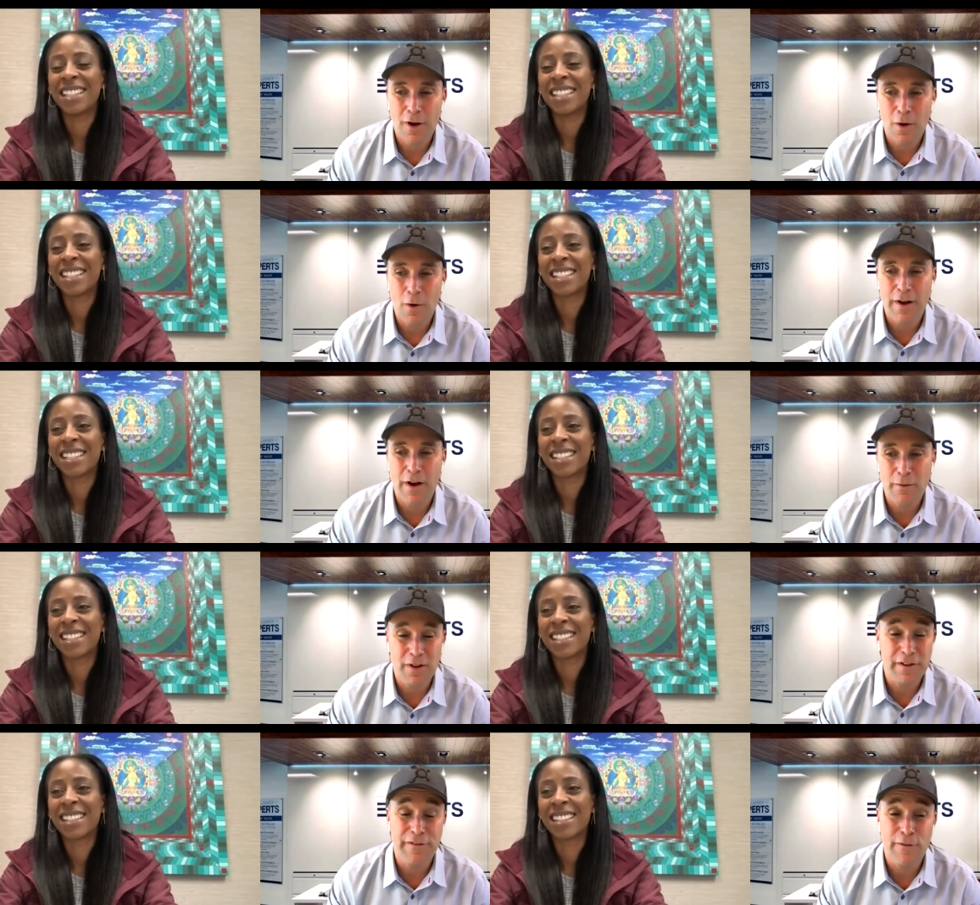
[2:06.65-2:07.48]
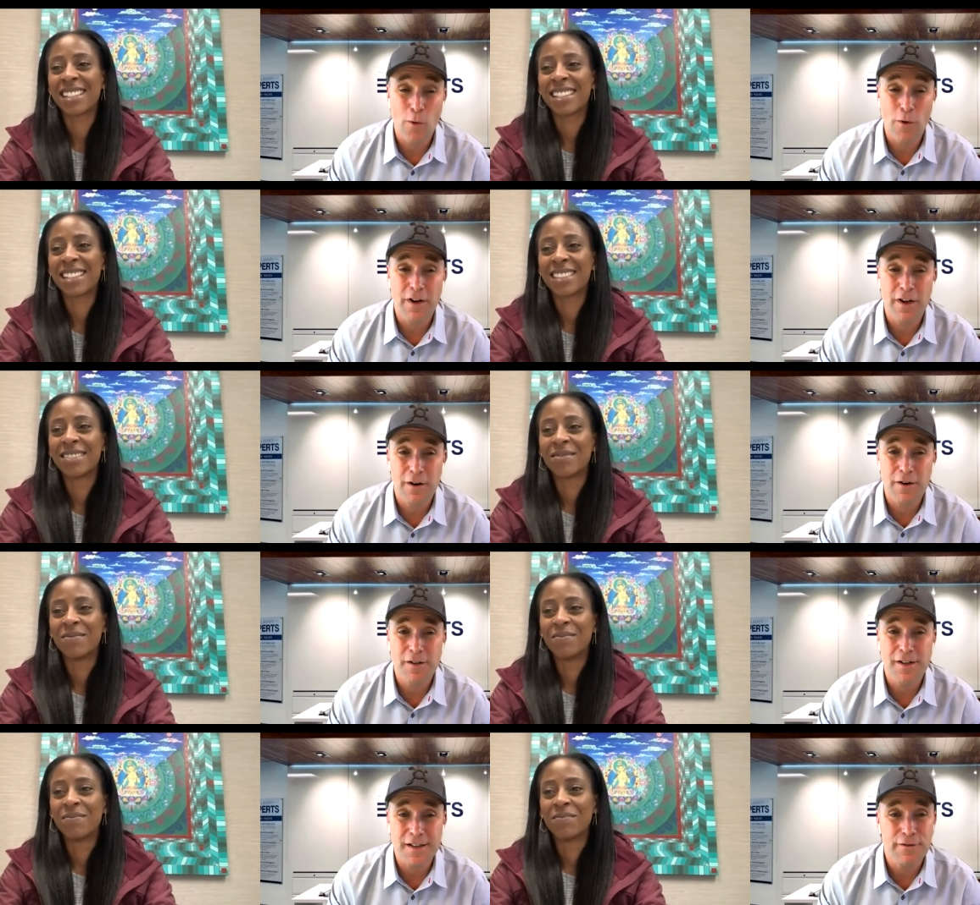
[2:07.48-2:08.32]
Speaker 1: going on really four
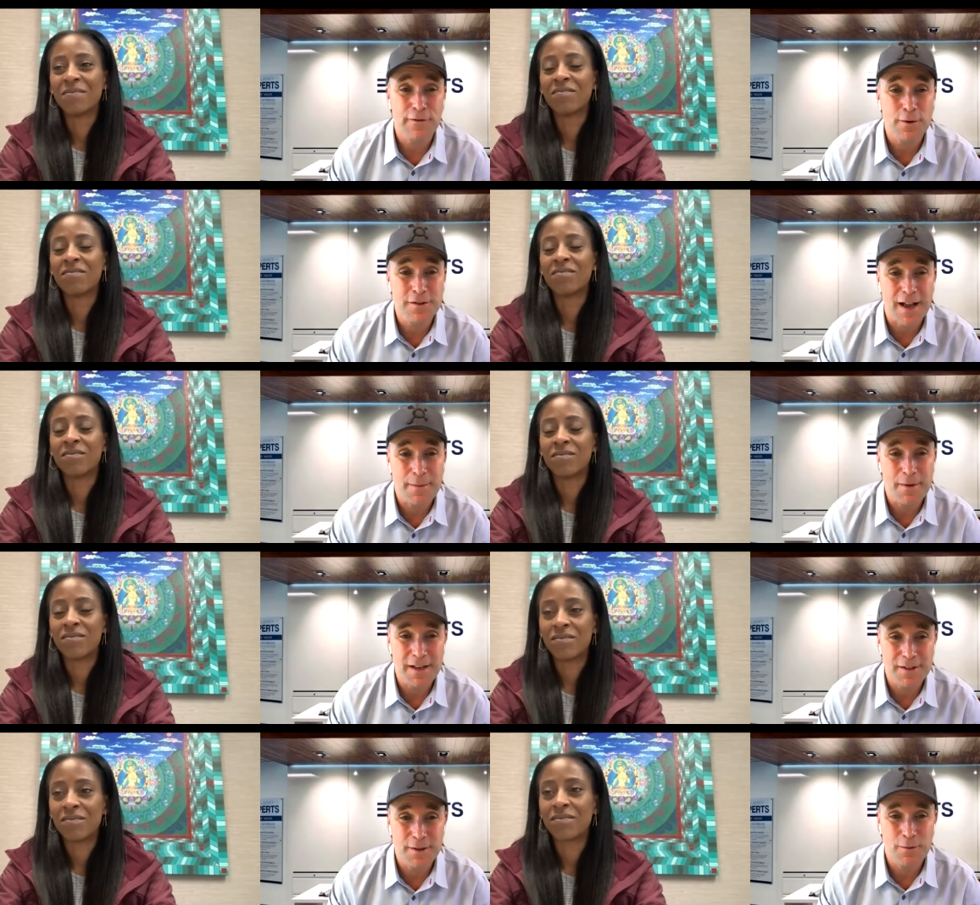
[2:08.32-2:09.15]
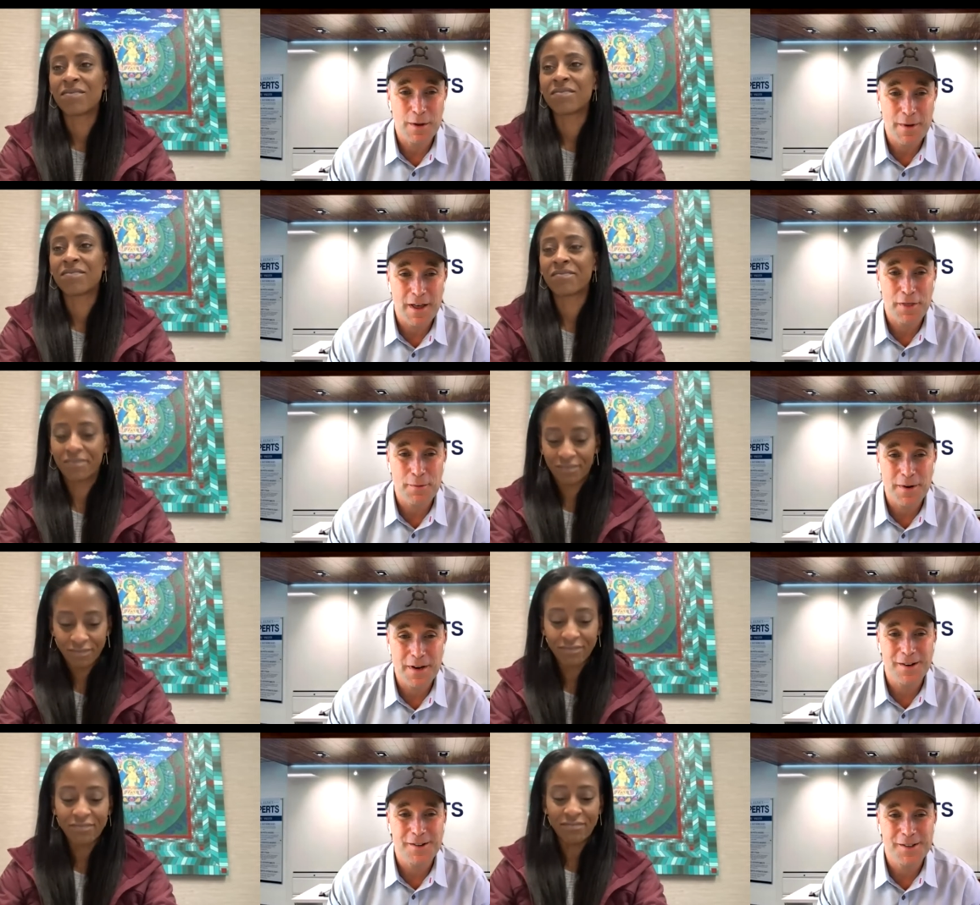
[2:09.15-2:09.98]
years as a full time agent, we met
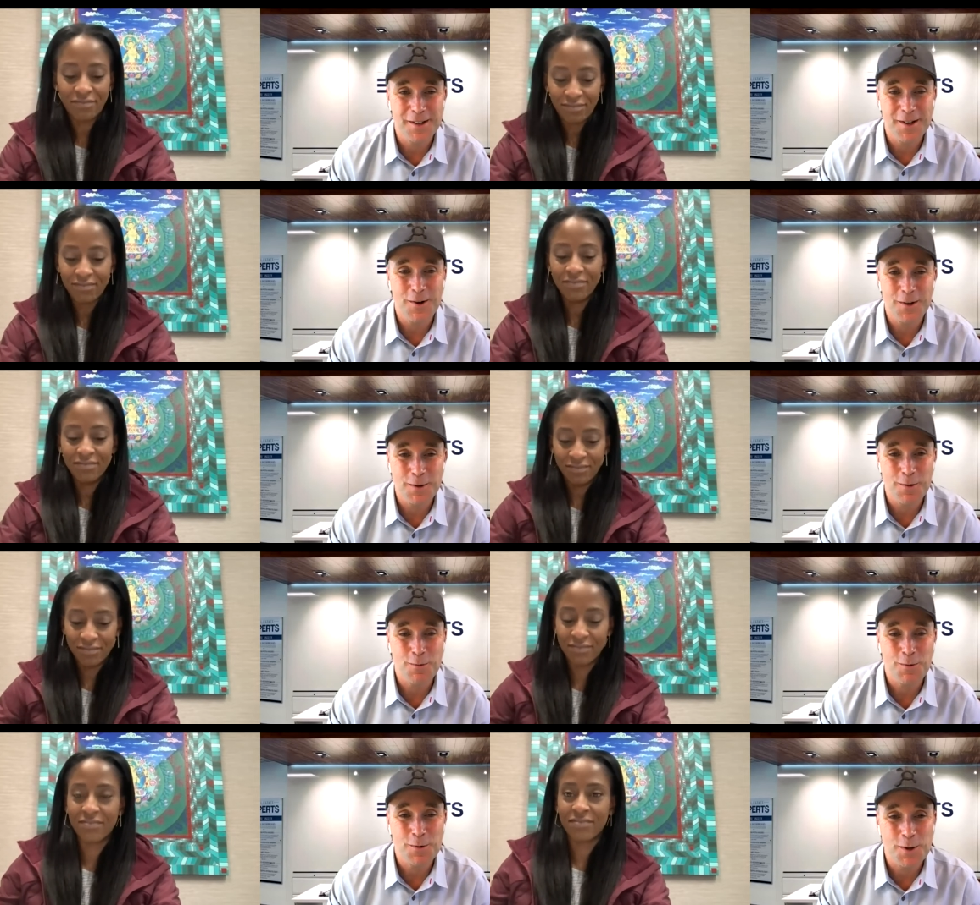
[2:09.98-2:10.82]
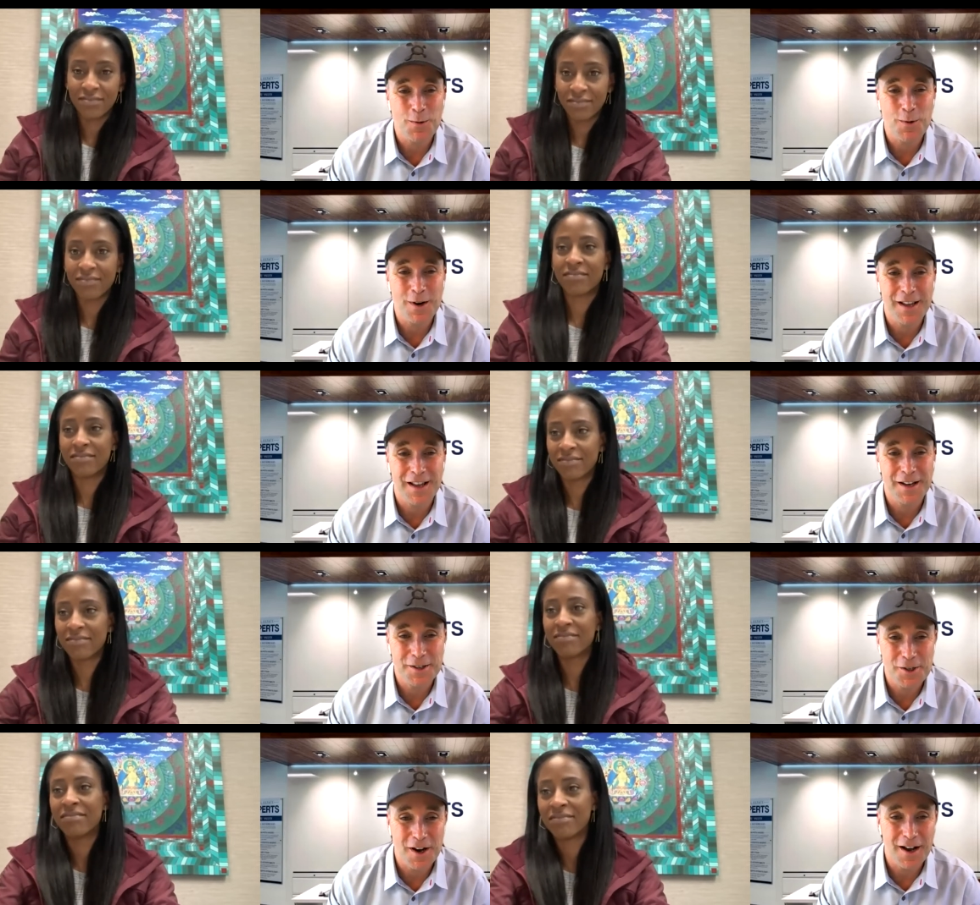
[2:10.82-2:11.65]
three years ago. You were still working
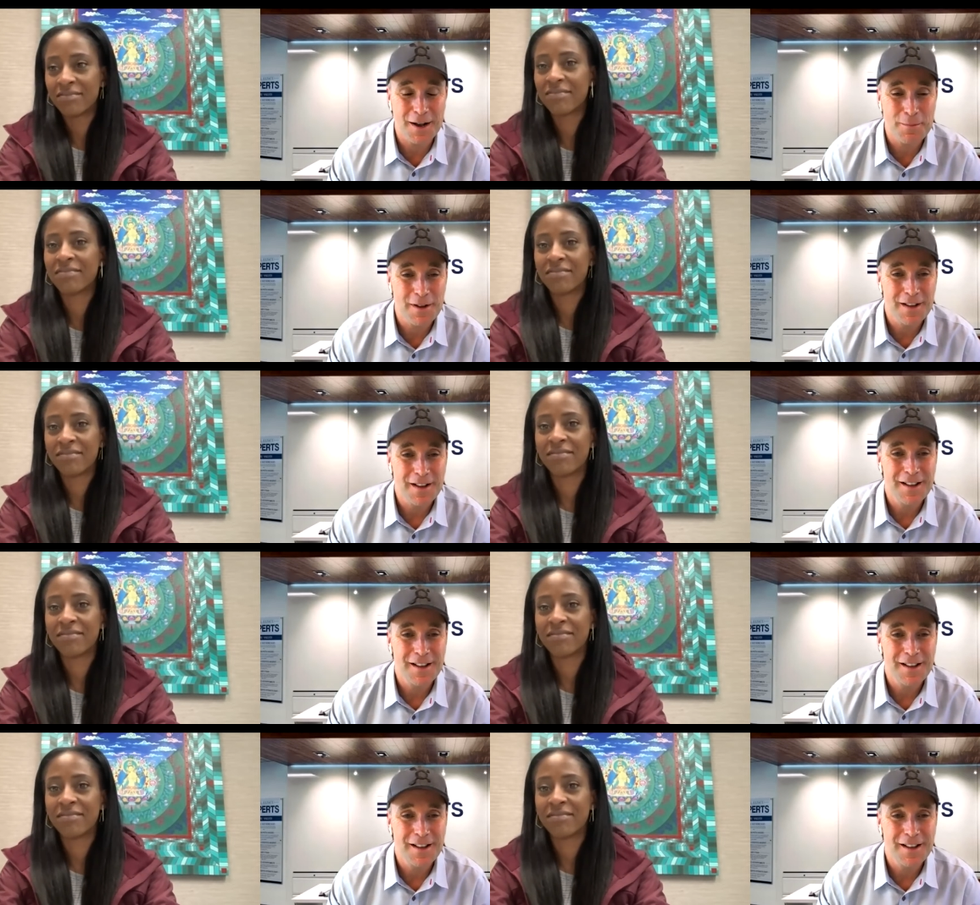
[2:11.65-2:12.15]
in a job,